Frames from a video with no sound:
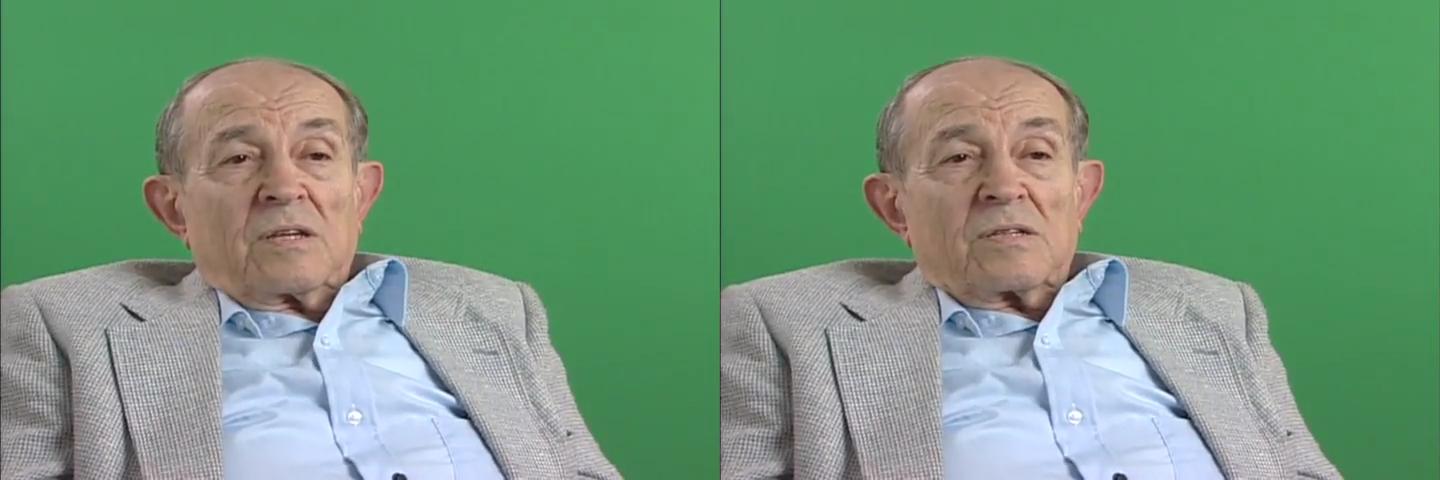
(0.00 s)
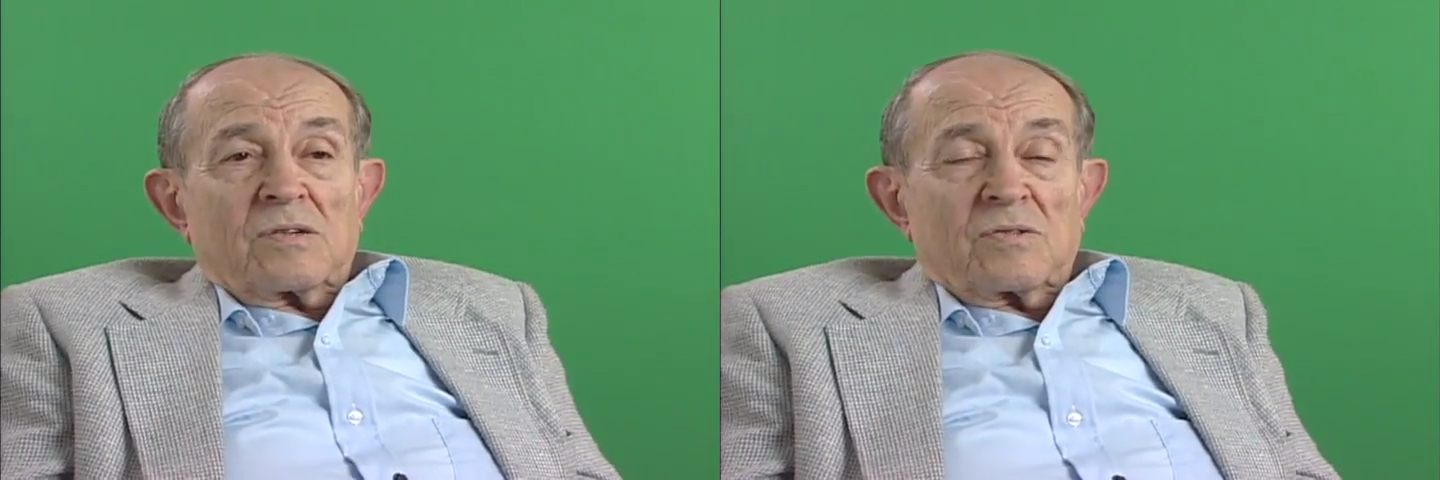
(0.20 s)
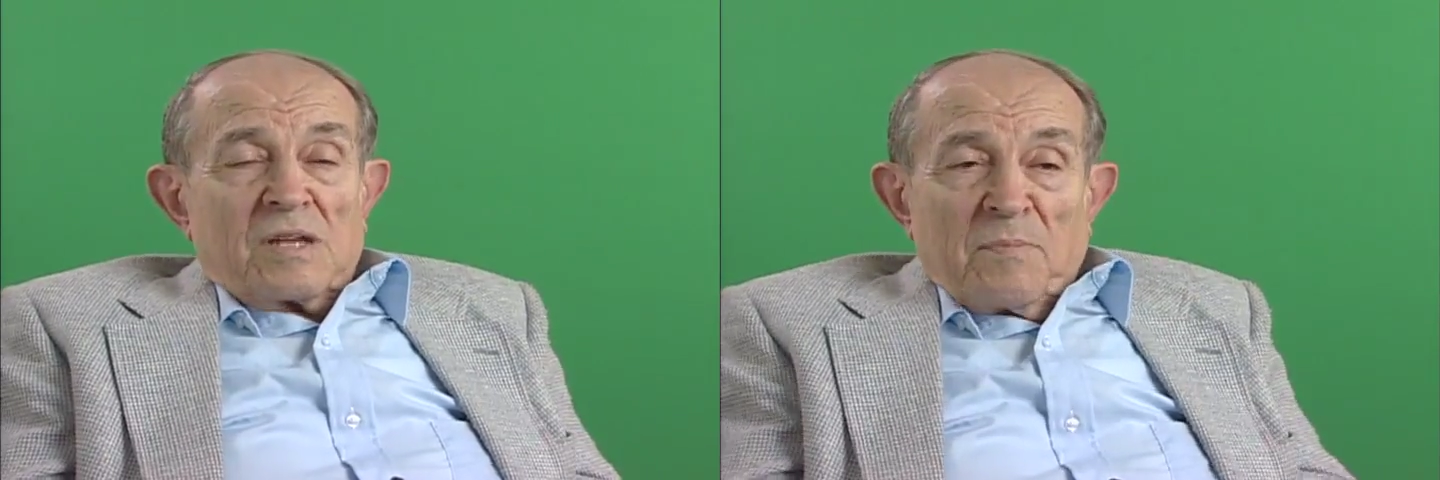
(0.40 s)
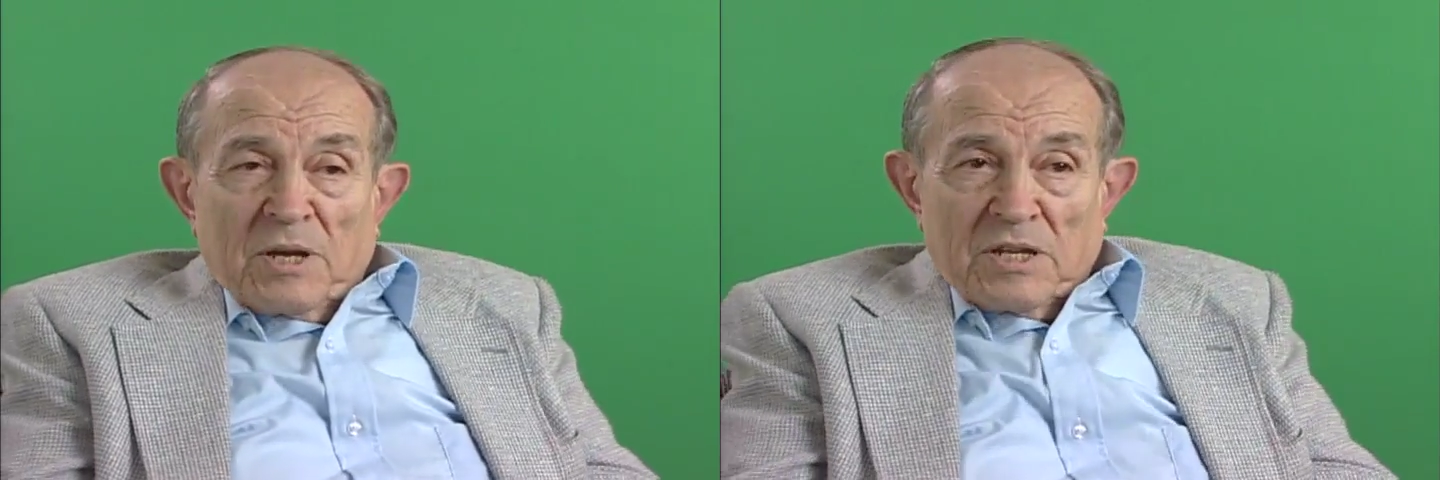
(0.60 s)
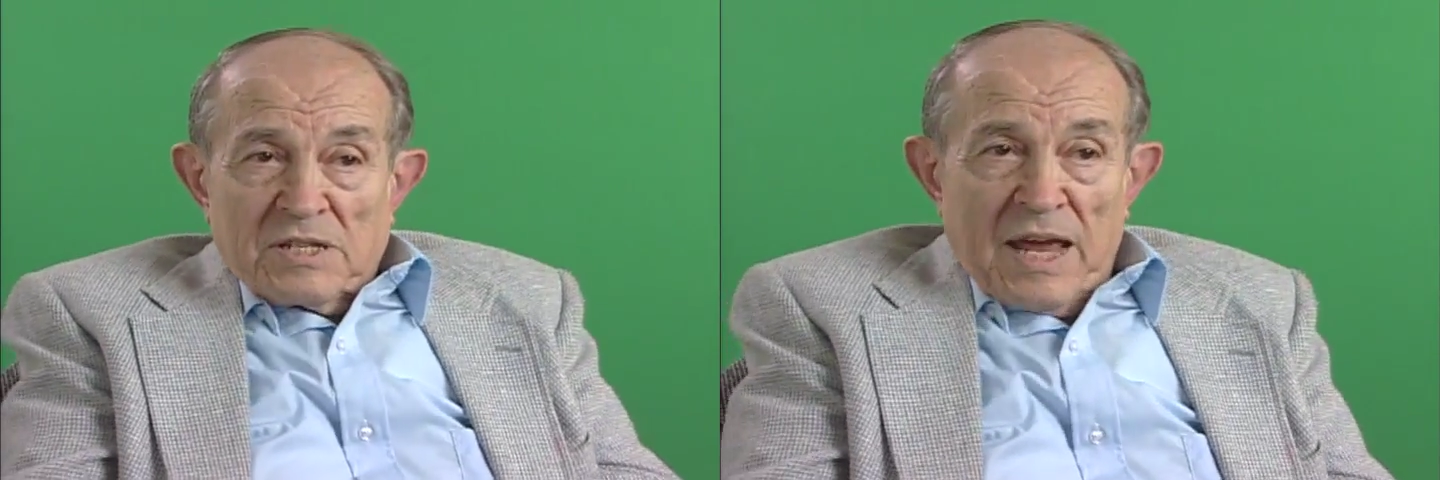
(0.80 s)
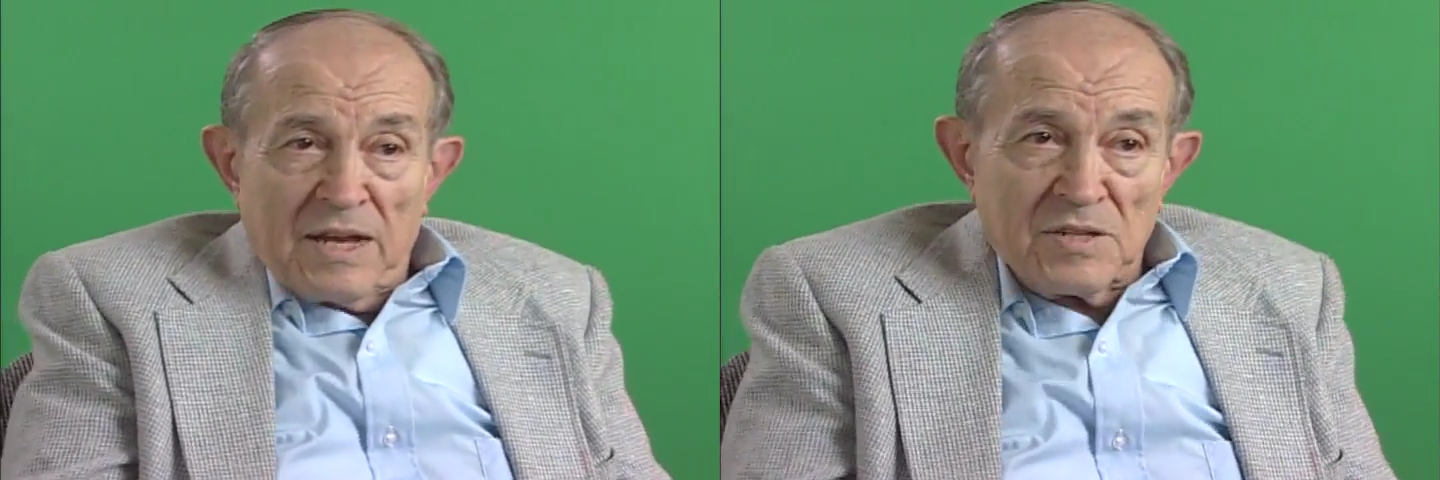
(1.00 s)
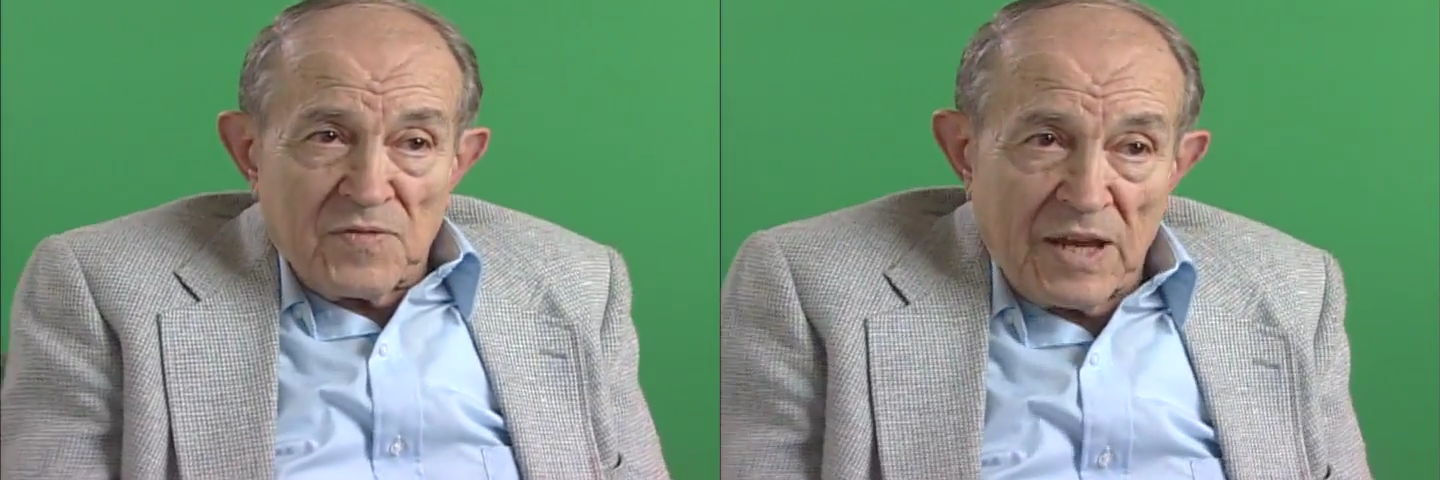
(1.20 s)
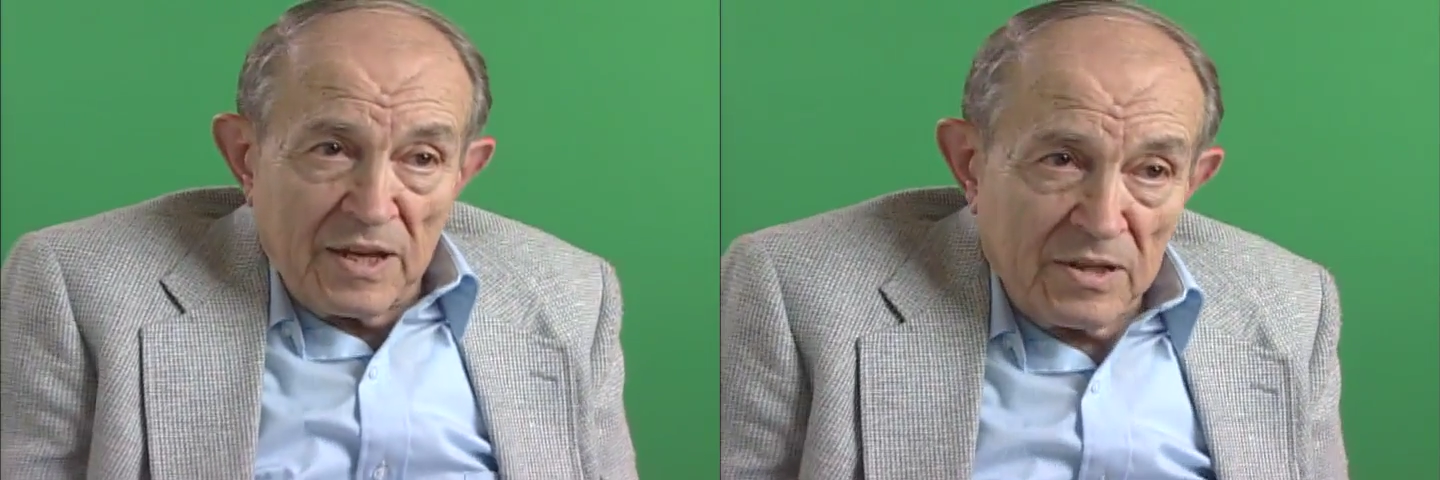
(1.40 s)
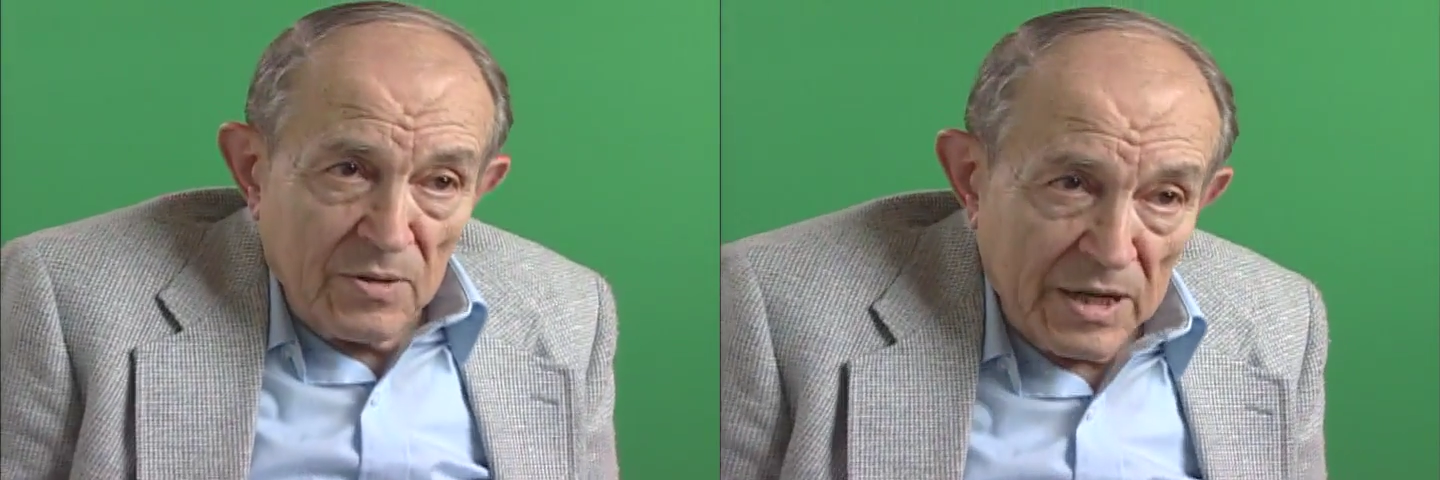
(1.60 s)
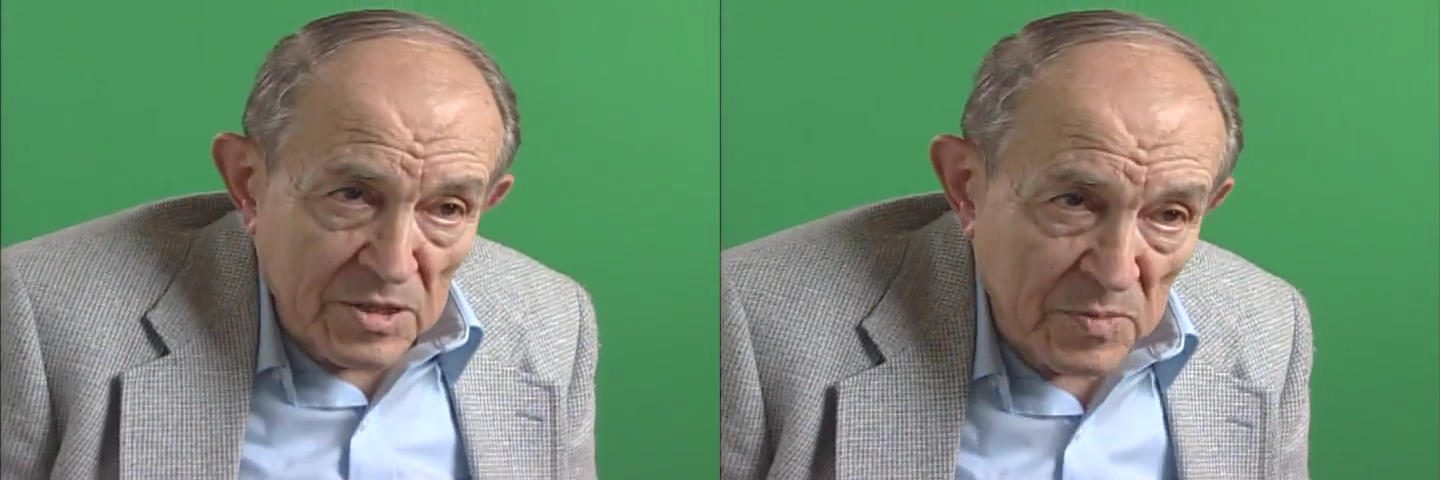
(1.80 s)
So somebody's satisfied to
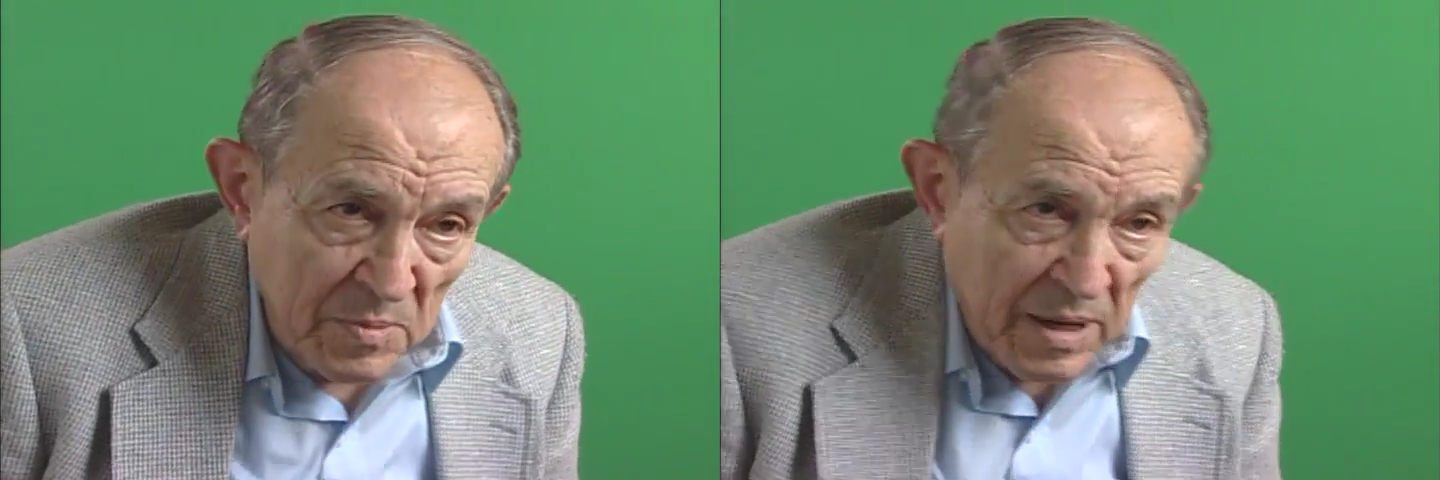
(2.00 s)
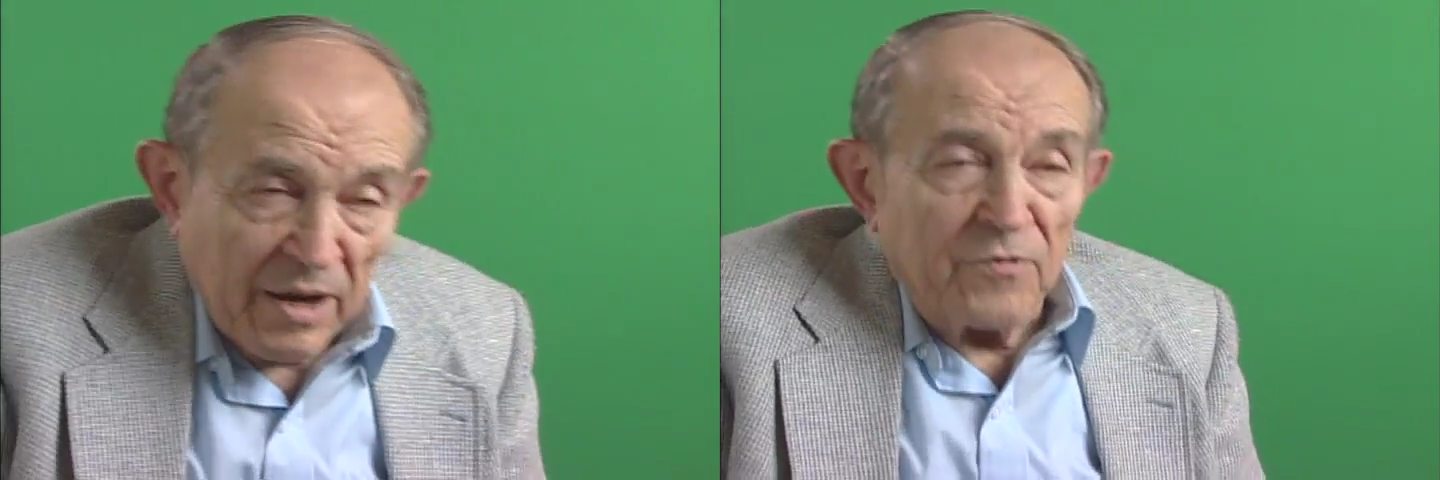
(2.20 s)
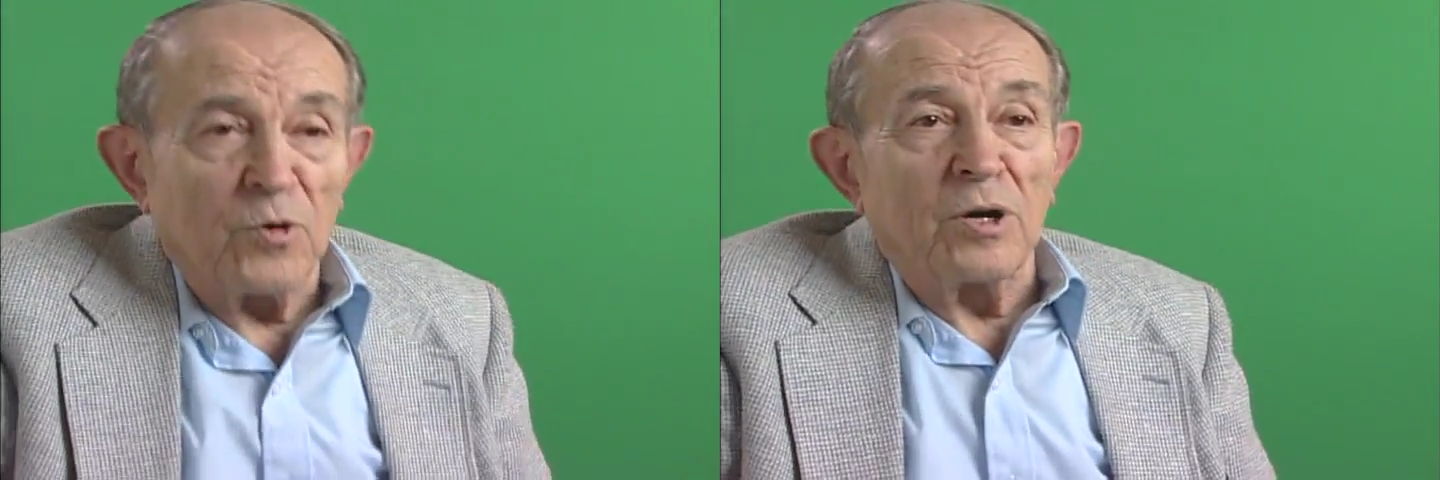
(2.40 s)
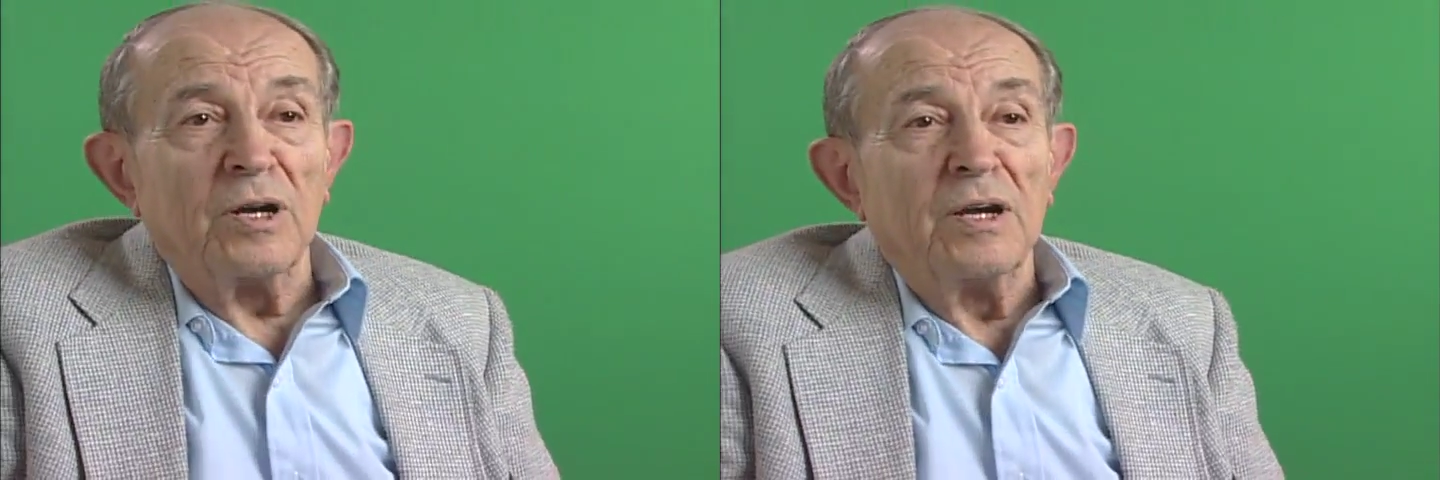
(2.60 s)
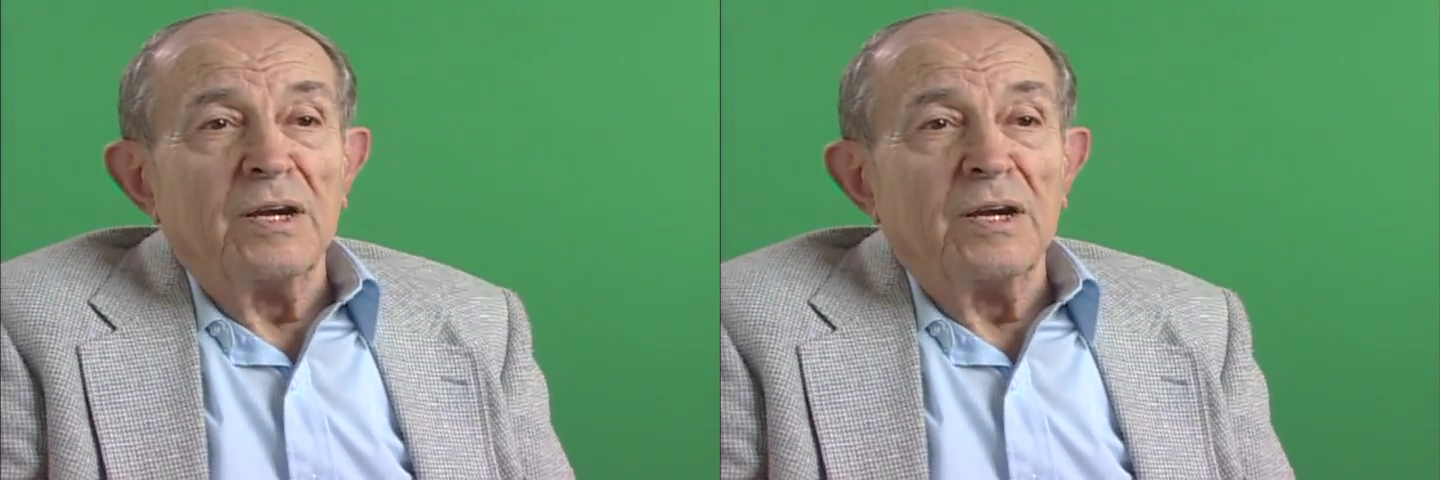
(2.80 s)
ask me that for